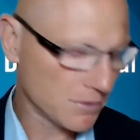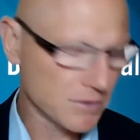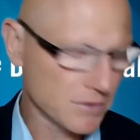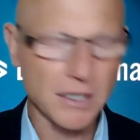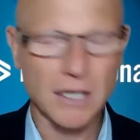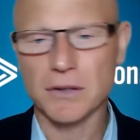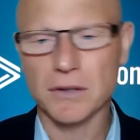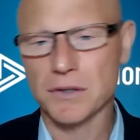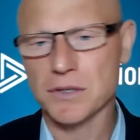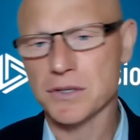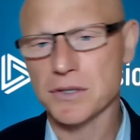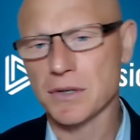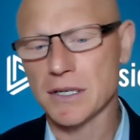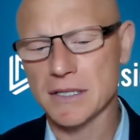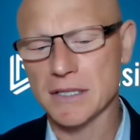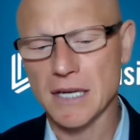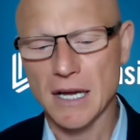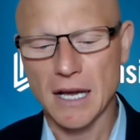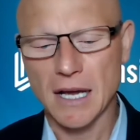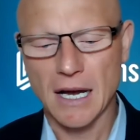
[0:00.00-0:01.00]

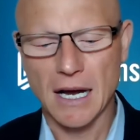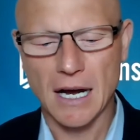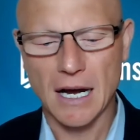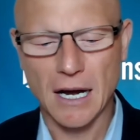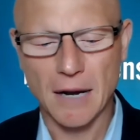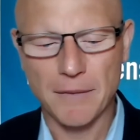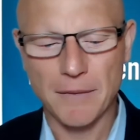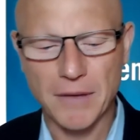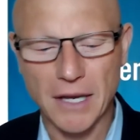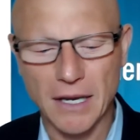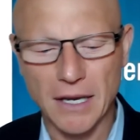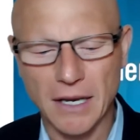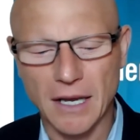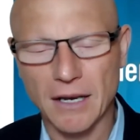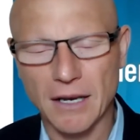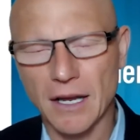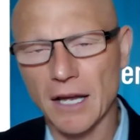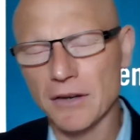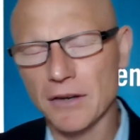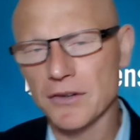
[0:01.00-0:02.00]
industries,
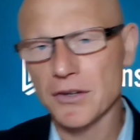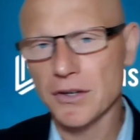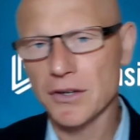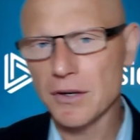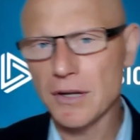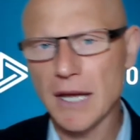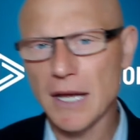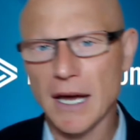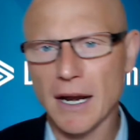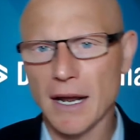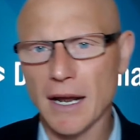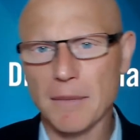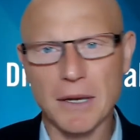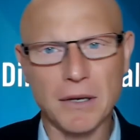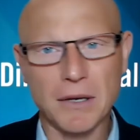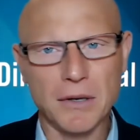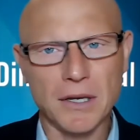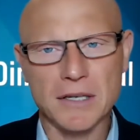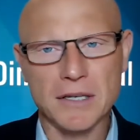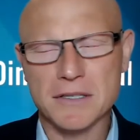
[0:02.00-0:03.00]
and to do that, I
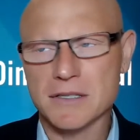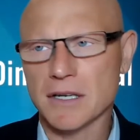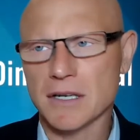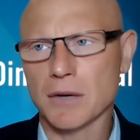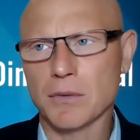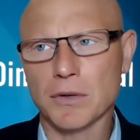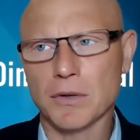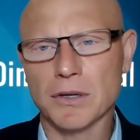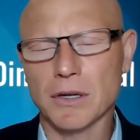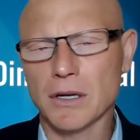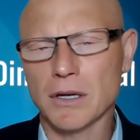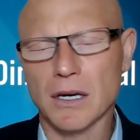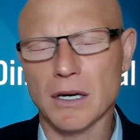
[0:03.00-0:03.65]
mean, you can start with